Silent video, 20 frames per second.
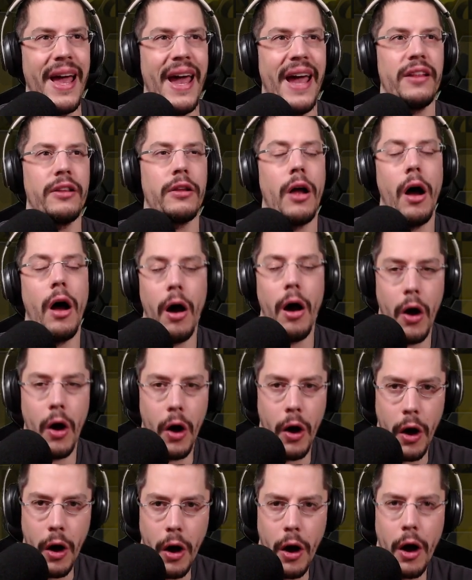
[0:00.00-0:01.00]
at
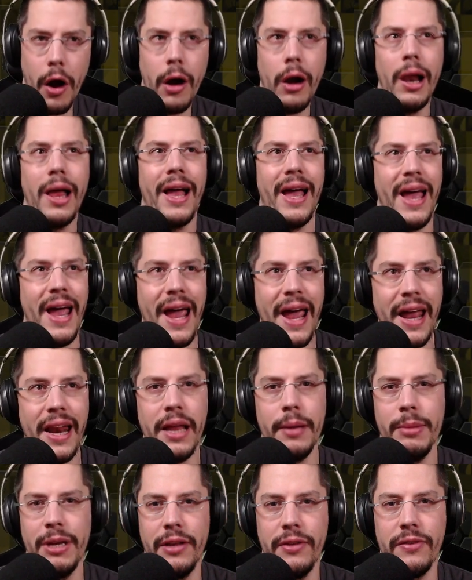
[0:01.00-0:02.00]
all
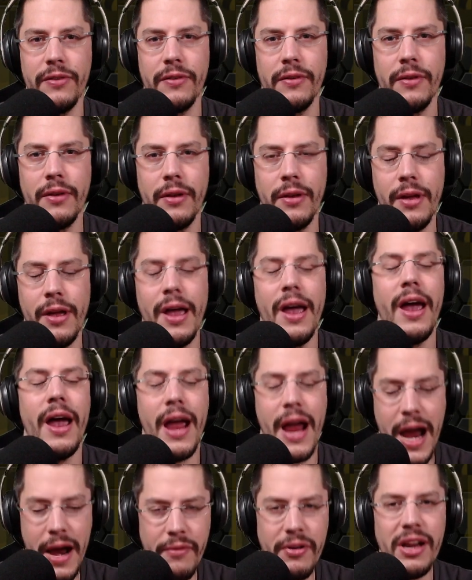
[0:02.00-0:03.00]
enemies.
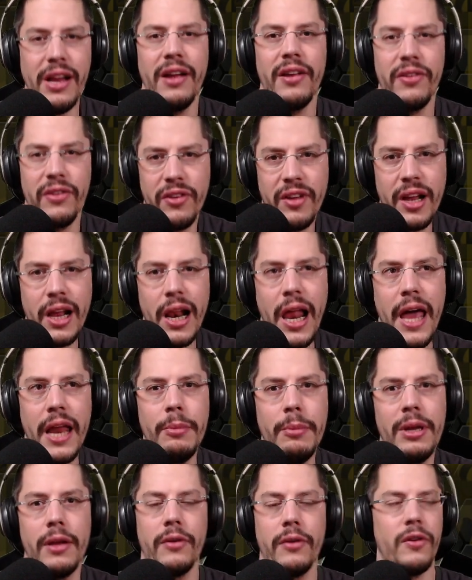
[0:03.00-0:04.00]
Every single
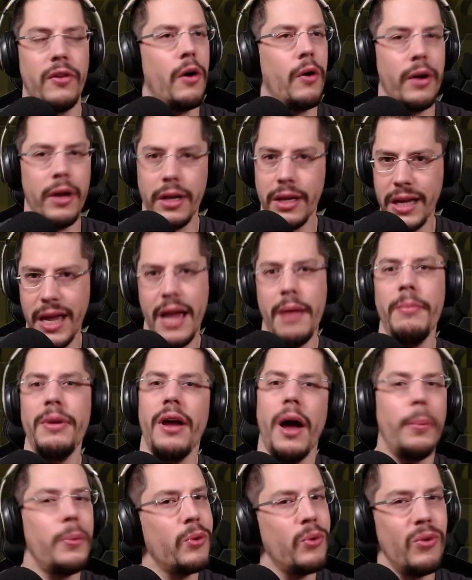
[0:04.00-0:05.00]
enemy. So it can be
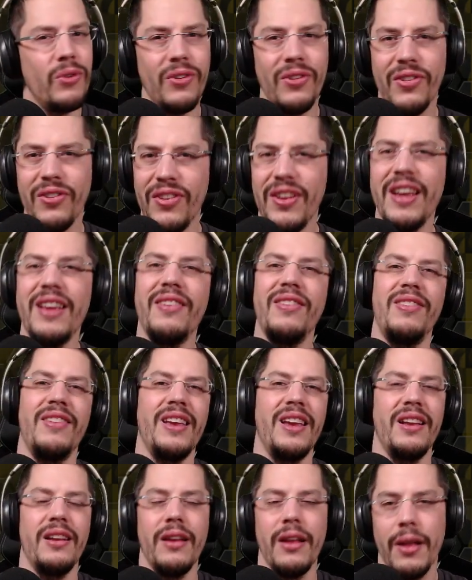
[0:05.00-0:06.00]
up to
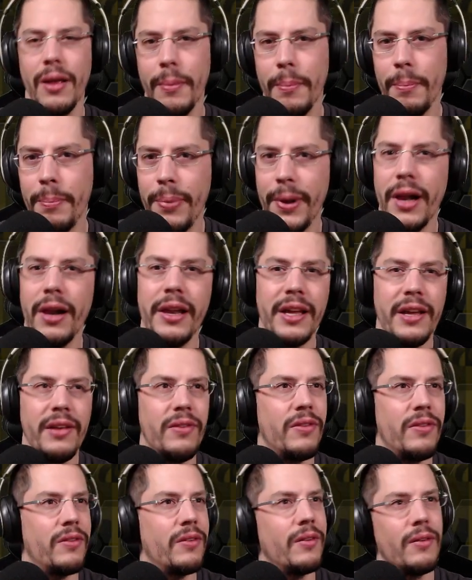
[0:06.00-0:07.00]
16
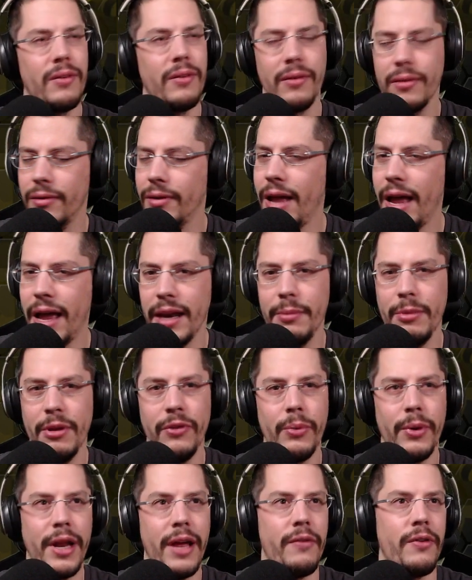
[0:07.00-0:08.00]
buildings,
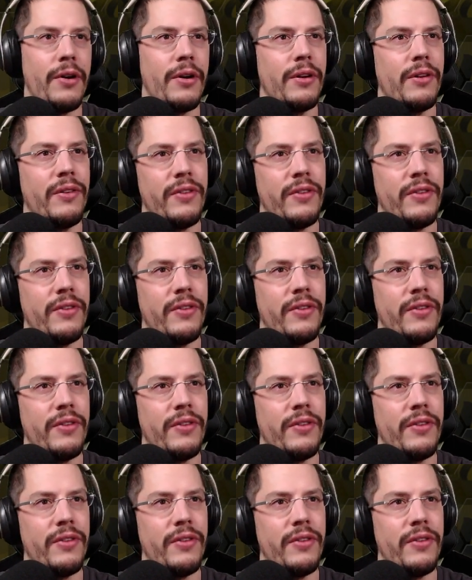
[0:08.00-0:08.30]
enemies, whatever